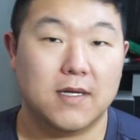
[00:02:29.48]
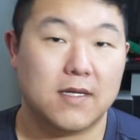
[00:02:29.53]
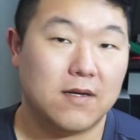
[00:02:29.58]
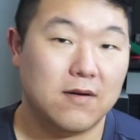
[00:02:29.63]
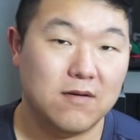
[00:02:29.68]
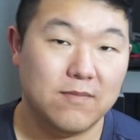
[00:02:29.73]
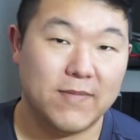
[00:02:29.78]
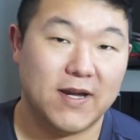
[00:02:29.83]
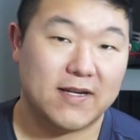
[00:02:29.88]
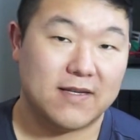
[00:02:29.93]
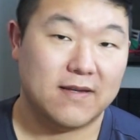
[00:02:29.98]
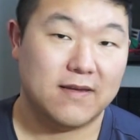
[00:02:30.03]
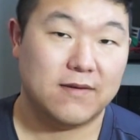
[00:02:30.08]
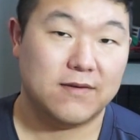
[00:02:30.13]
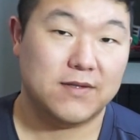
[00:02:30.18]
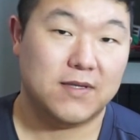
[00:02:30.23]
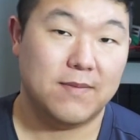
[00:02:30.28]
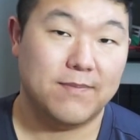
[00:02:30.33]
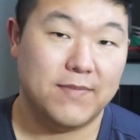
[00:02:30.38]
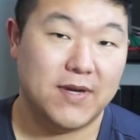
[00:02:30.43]
Going back to
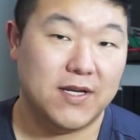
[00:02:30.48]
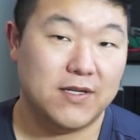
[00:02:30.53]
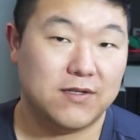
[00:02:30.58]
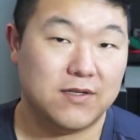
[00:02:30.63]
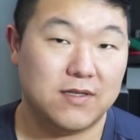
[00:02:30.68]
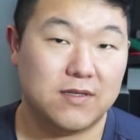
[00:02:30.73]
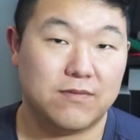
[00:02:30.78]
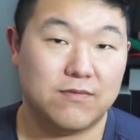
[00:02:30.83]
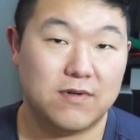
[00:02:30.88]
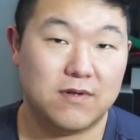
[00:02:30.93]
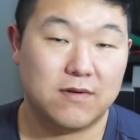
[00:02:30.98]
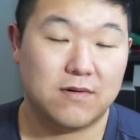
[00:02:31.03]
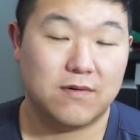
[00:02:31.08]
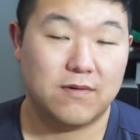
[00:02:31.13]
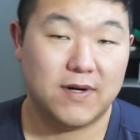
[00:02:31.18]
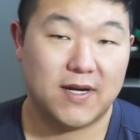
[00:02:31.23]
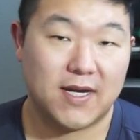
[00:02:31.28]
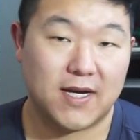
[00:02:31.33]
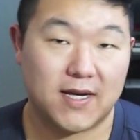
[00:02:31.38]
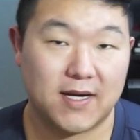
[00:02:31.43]
those dimensions real
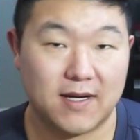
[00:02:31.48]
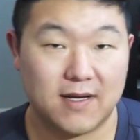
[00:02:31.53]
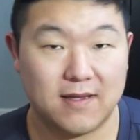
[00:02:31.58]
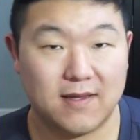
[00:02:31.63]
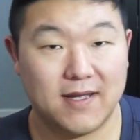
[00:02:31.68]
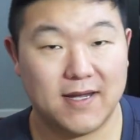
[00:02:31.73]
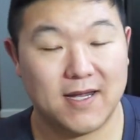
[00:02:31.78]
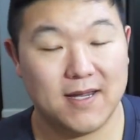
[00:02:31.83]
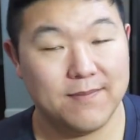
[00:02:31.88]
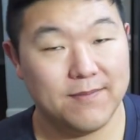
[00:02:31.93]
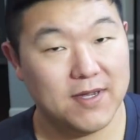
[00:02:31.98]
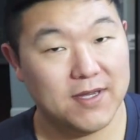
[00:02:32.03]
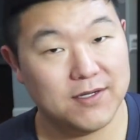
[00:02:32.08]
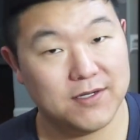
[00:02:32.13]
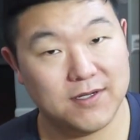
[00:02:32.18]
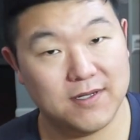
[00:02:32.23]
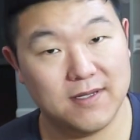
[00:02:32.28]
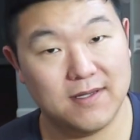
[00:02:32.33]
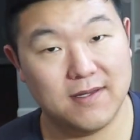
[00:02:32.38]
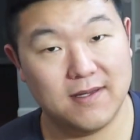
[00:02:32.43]
quick, like I
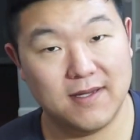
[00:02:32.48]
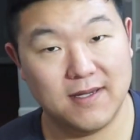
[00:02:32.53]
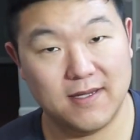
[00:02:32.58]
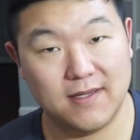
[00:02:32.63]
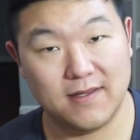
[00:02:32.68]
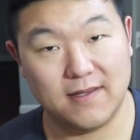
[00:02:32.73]
mentioned,